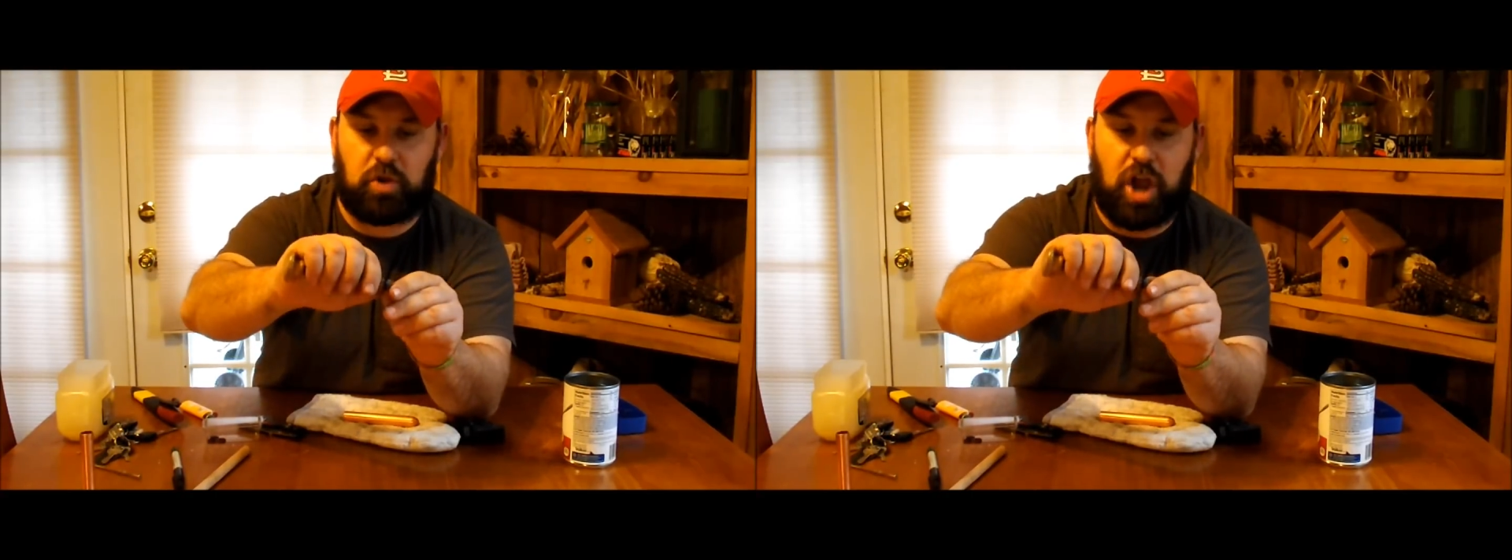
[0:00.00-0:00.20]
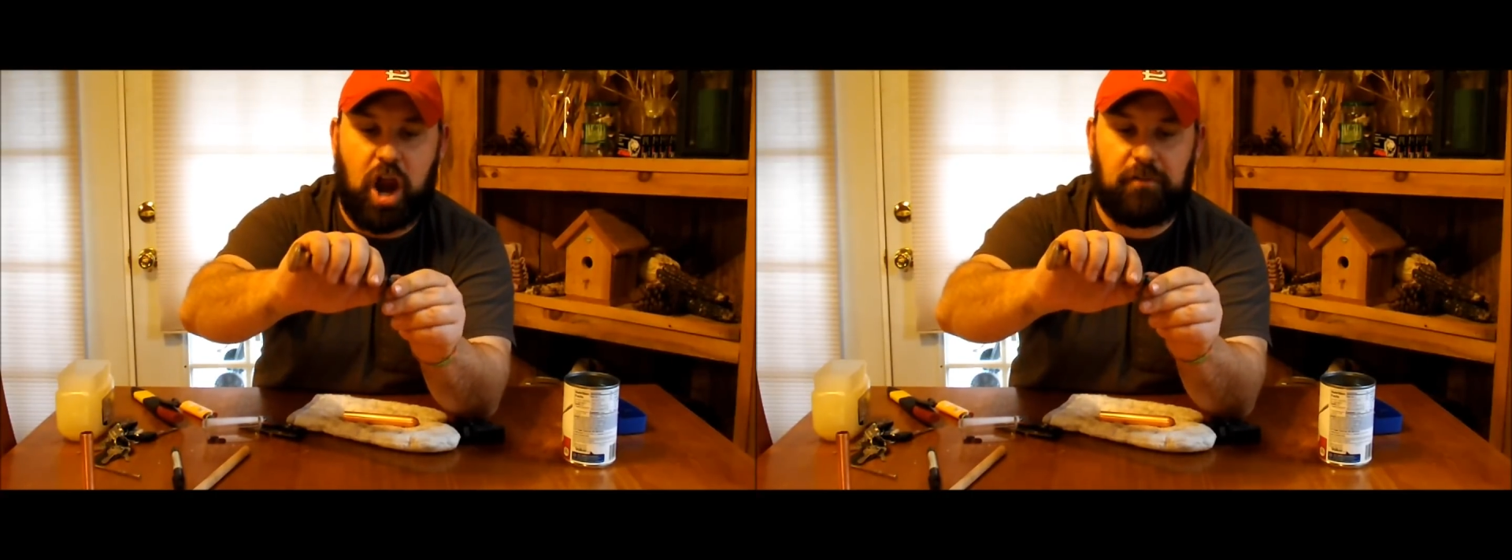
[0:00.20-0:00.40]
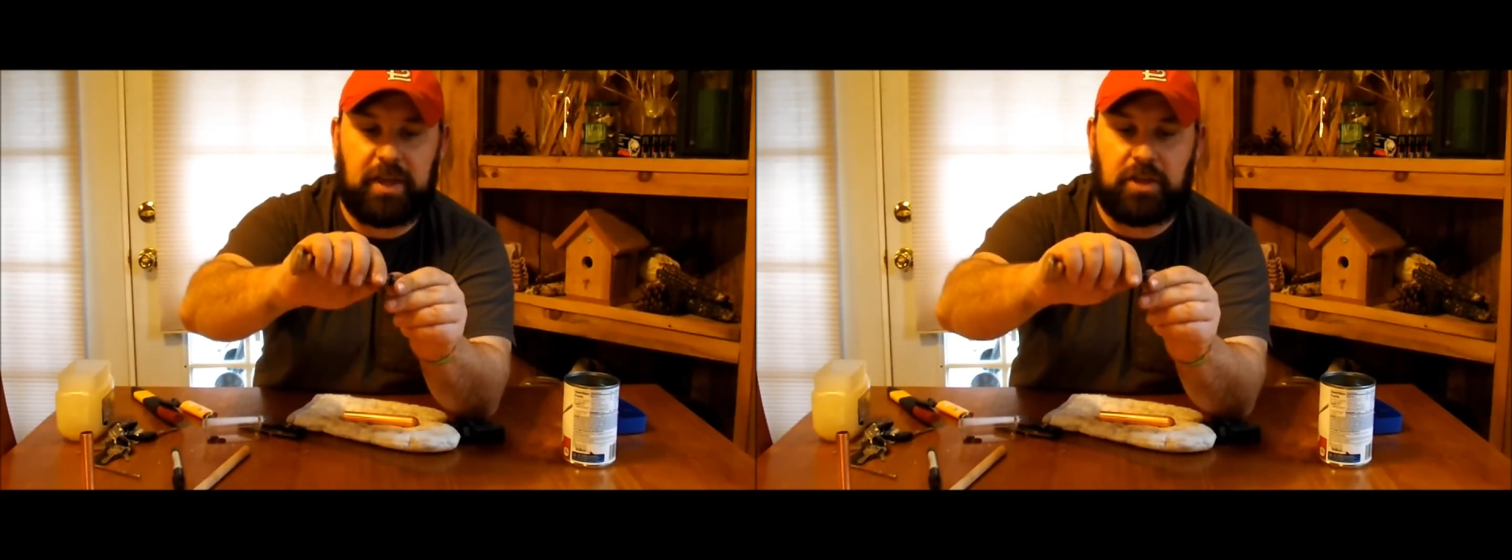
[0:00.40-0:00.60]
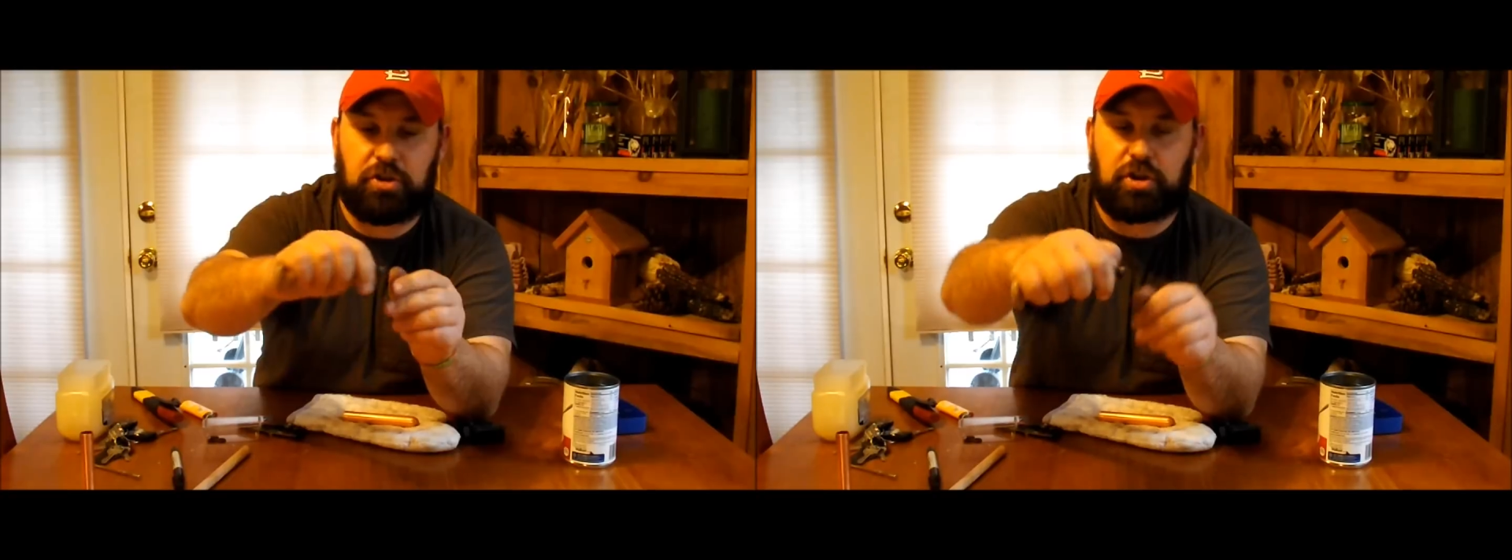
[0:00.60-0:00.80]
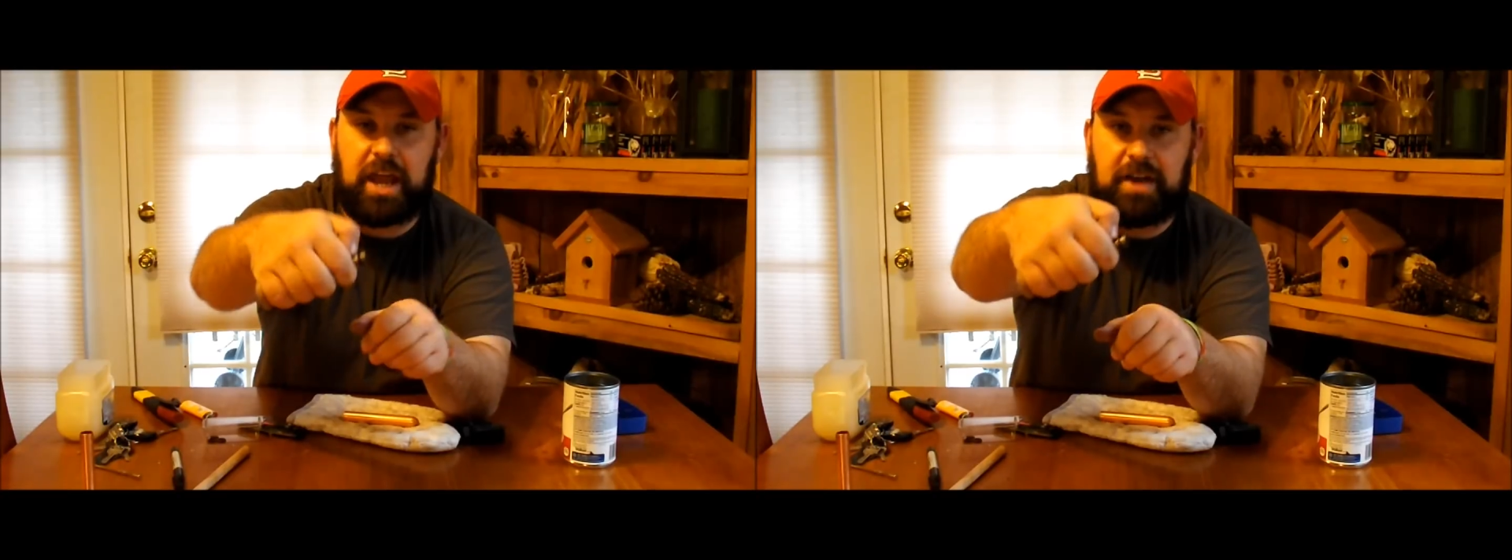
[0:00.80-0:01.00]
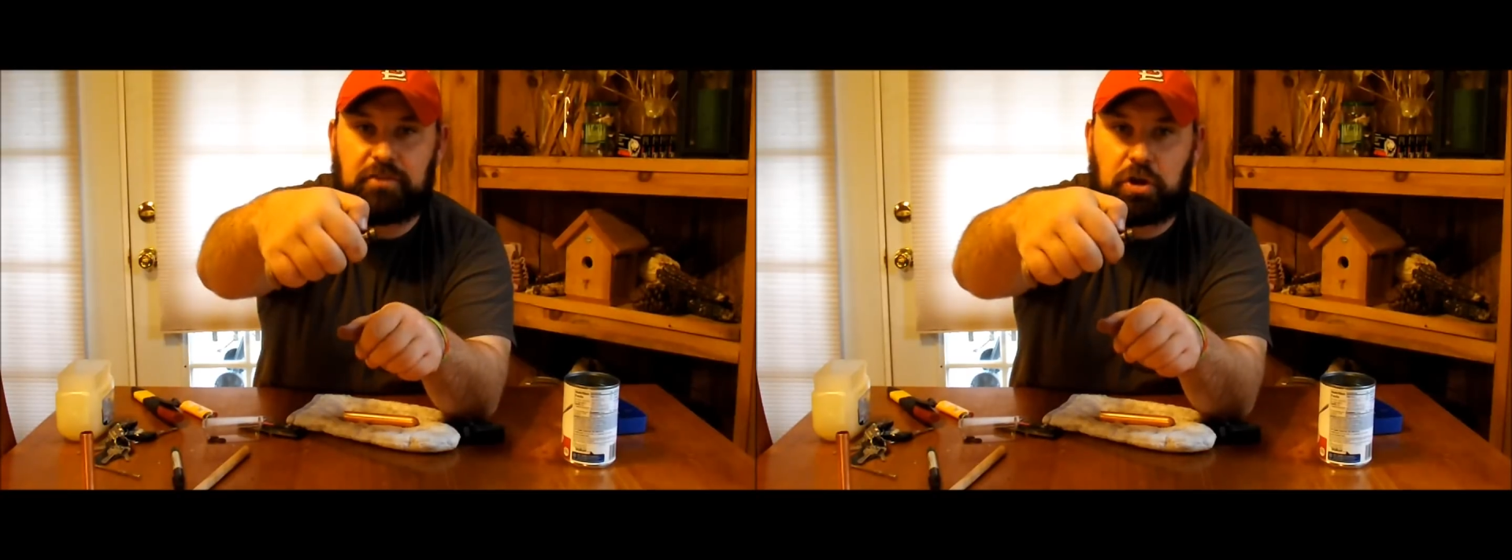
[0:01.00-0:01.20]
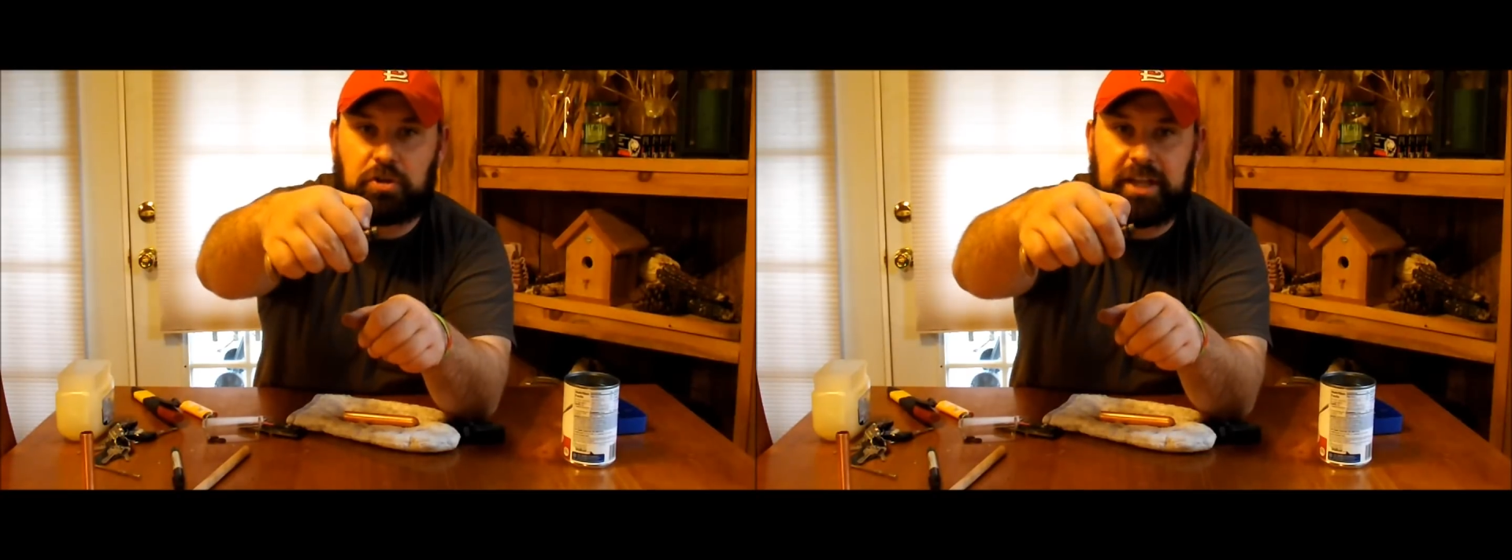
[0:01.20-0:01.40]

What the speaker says: carving, you're going to have little